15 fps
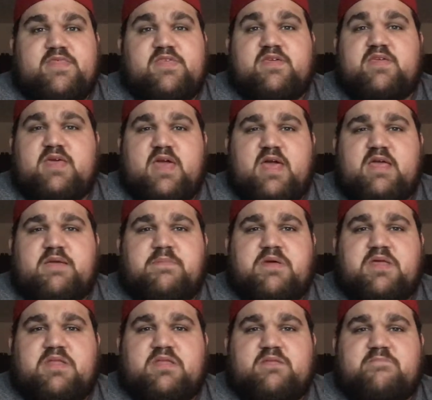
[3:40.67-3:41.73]
think,
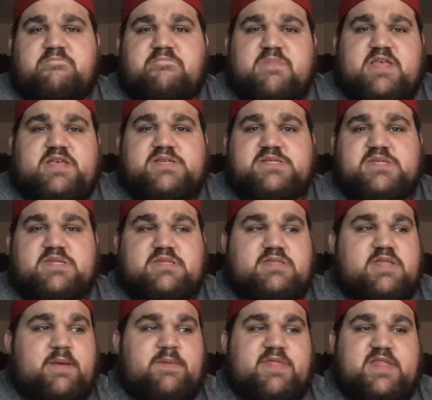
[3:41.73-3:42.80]
he's
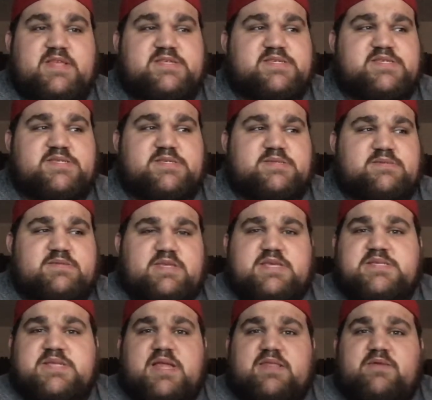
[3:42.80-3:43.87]

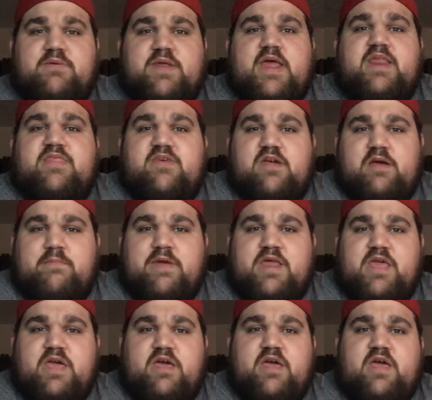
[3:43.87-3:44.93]
not doing anything on
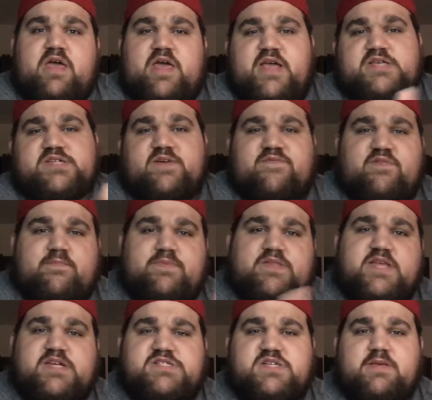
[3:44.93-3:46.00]
Mania except for
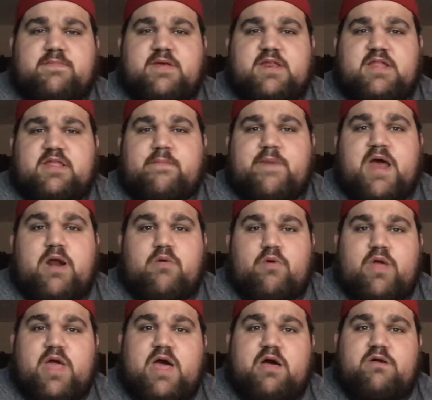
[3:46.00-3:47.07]
potentially being in the Battle
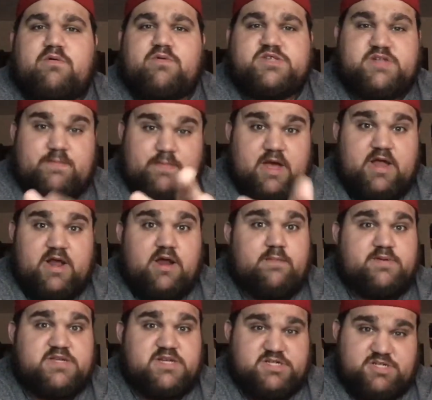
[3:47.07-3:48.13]
Royale, which I'm not
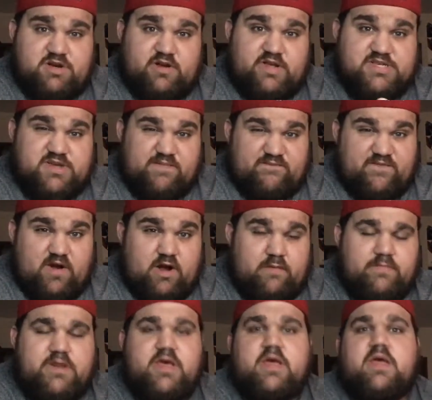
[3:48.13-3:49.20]
100% sure he's
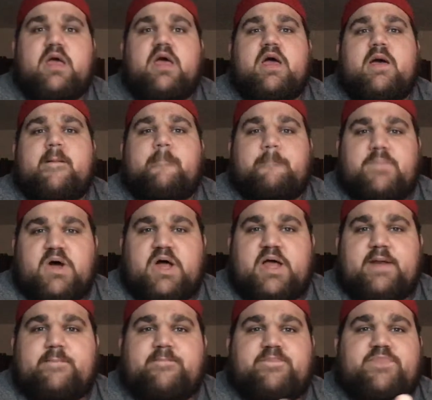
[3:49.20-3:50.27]
confirmed.
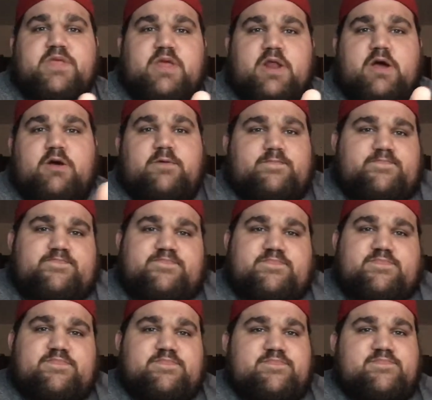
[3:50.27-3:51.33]
But, you know,
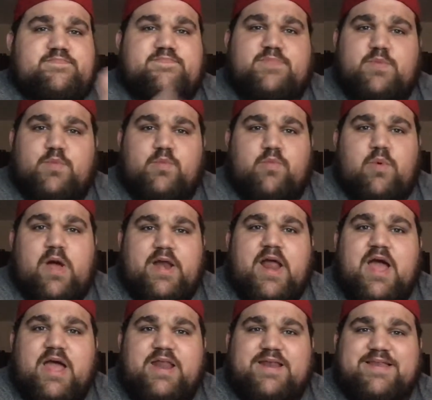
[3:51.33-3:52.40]
why
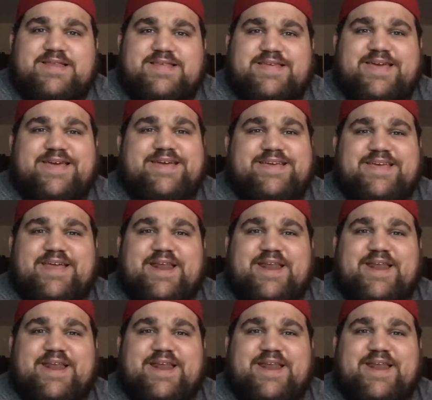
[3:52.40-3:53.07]
not? Let's